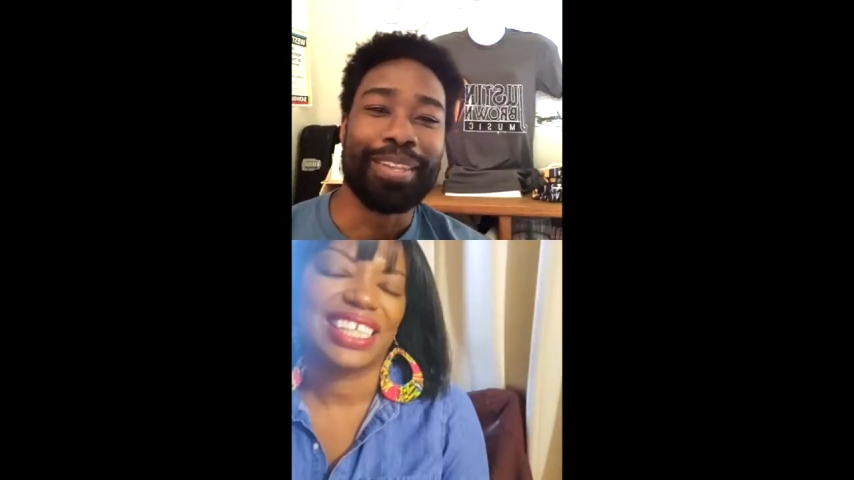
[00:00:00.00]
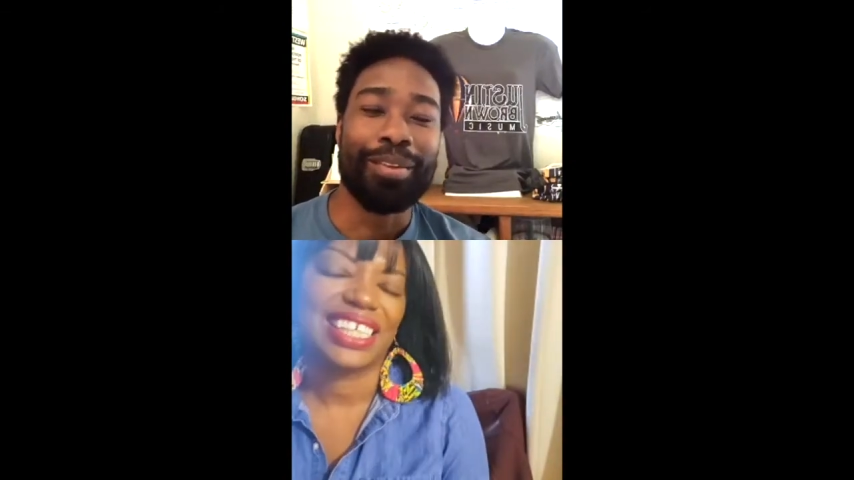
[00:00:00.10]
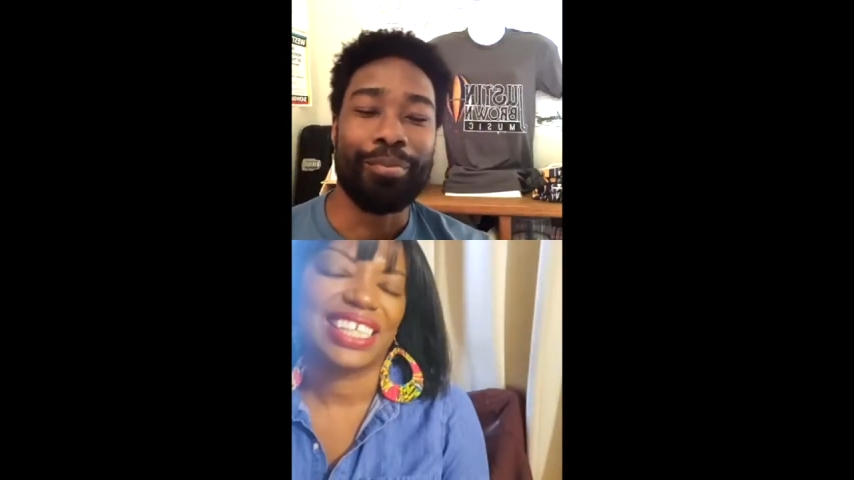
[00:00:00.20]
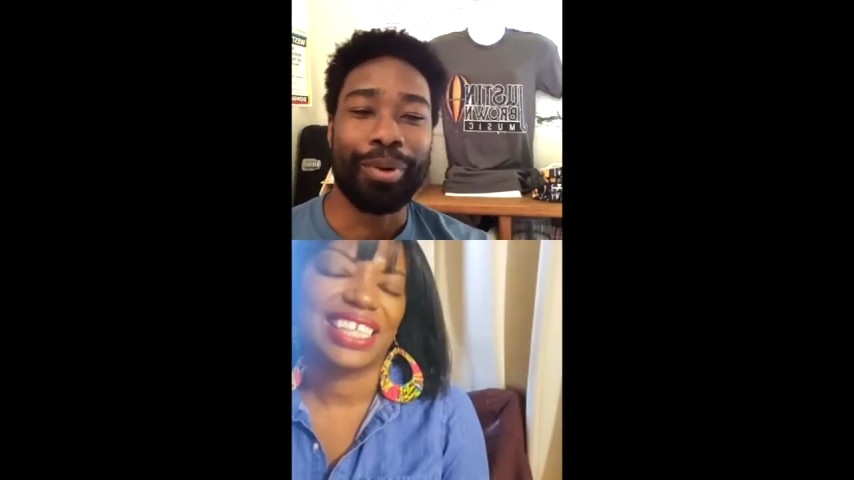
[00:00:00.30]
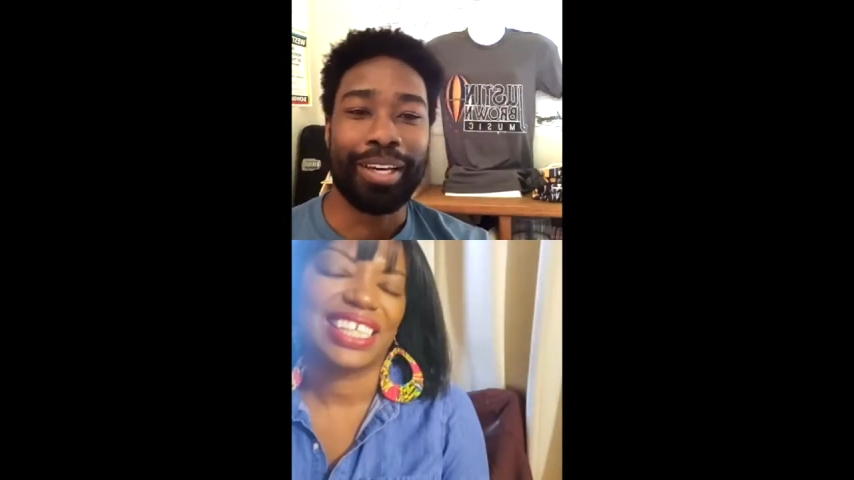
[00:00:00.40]

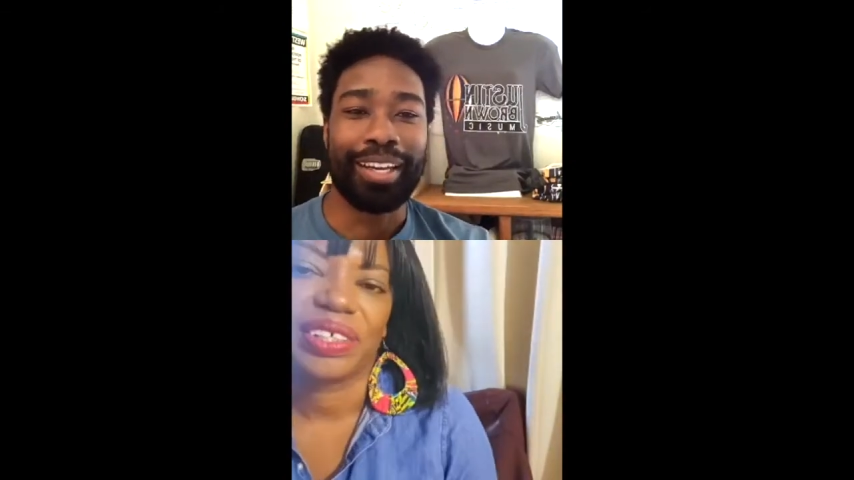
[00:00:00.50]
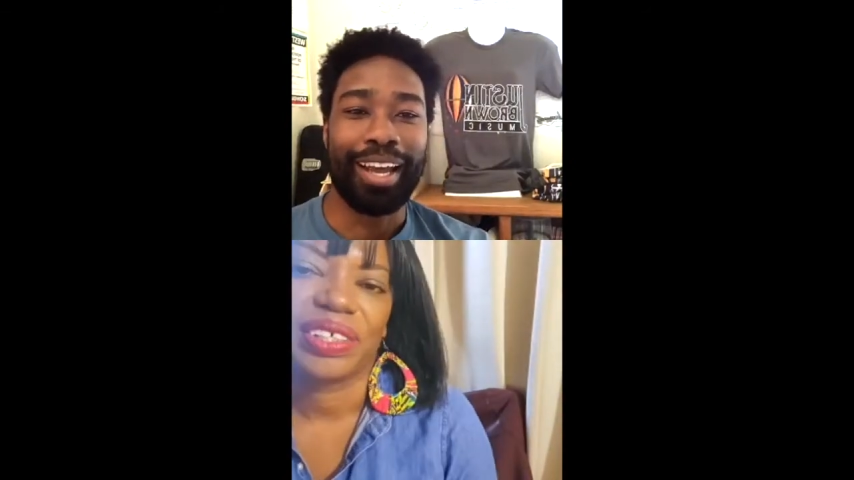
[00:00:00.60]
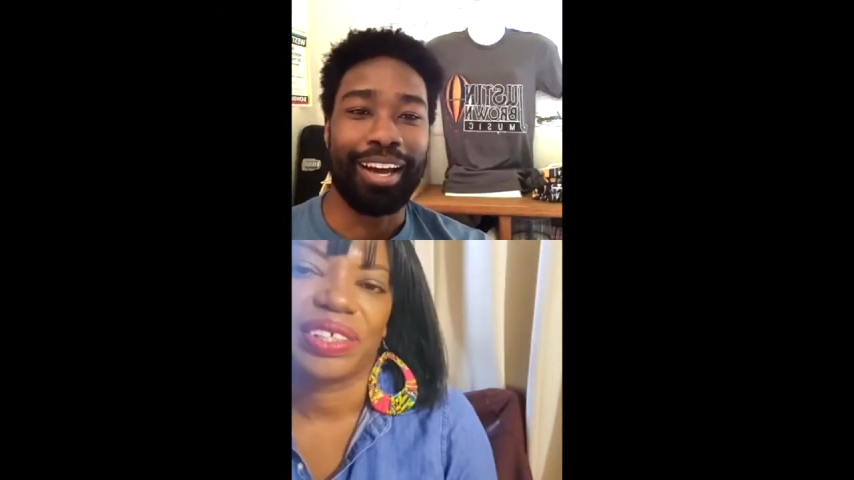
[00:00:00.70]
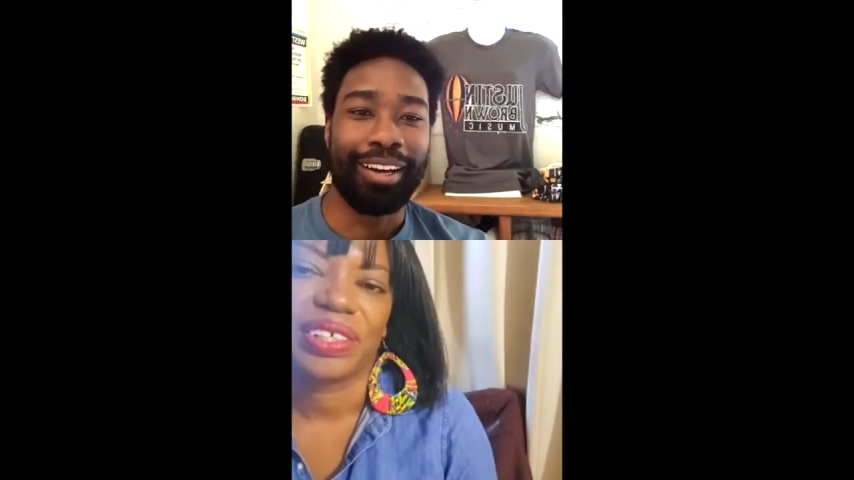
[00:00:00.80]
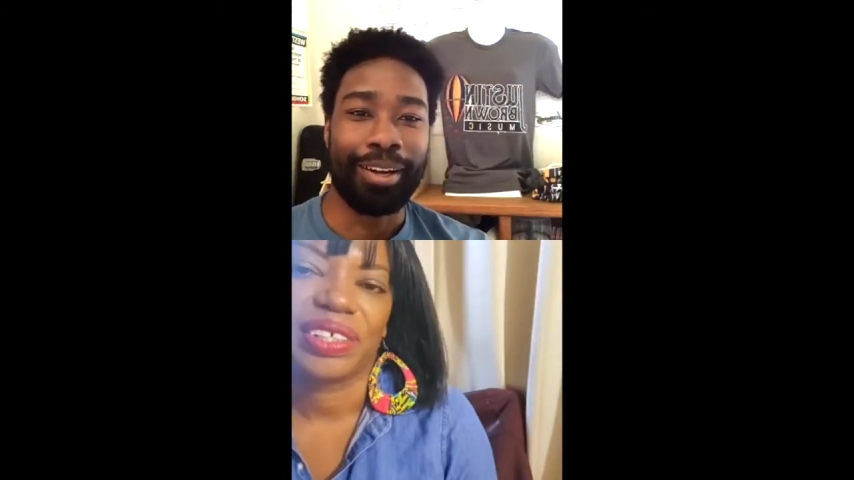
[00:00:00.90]
but
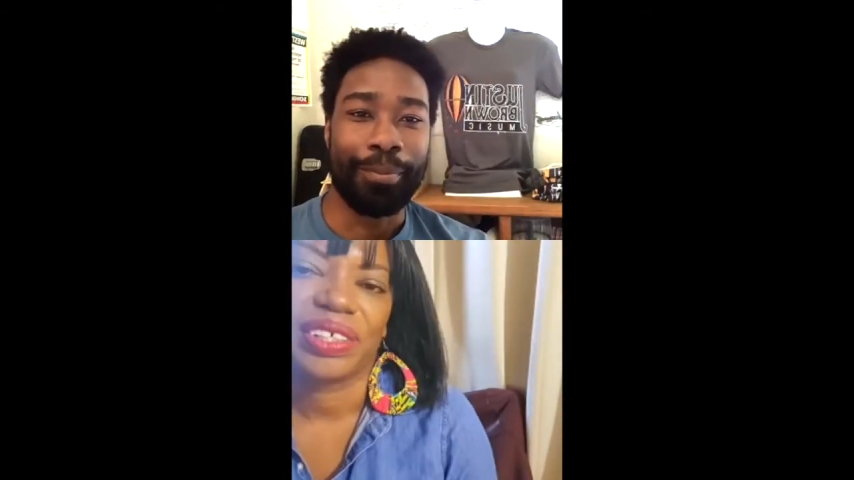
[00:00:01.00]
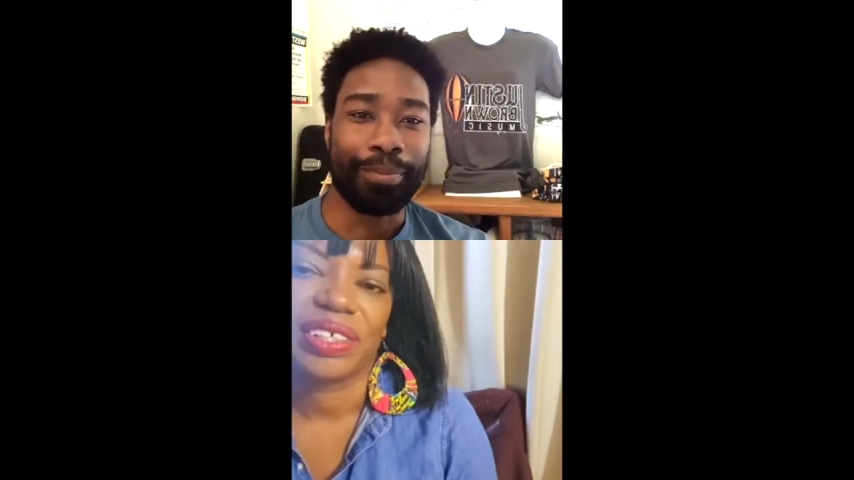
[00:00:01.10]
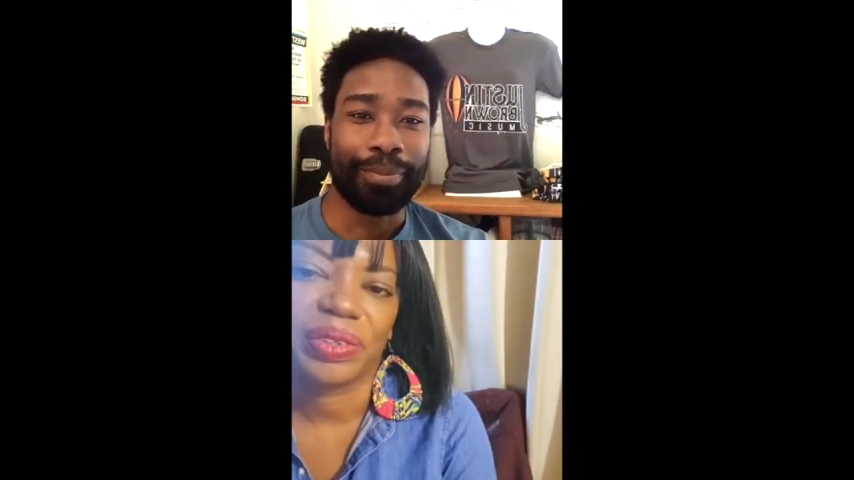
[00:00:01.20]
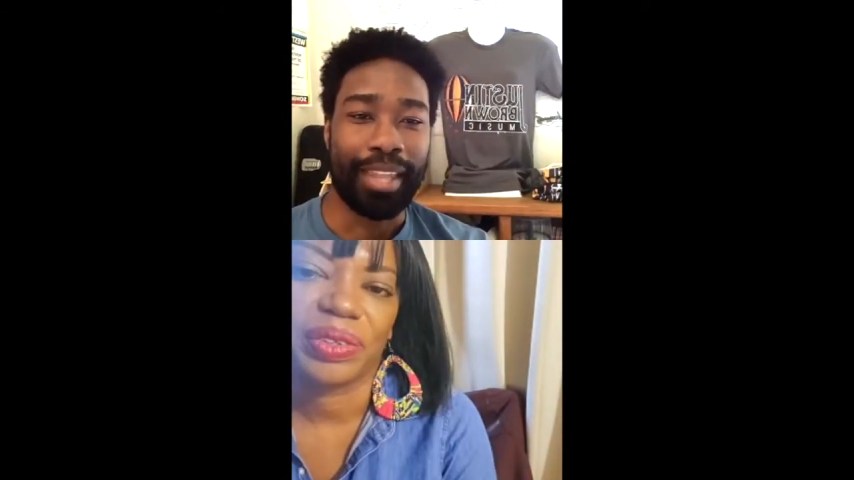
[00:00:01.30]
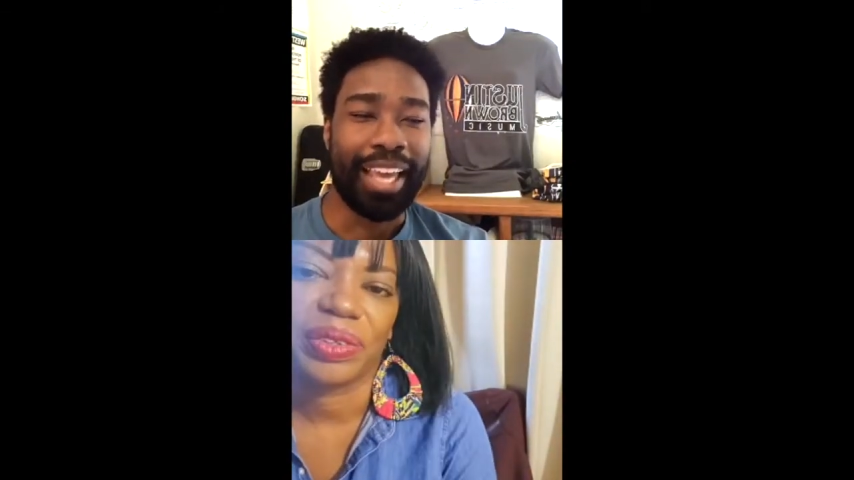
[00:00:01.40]
um,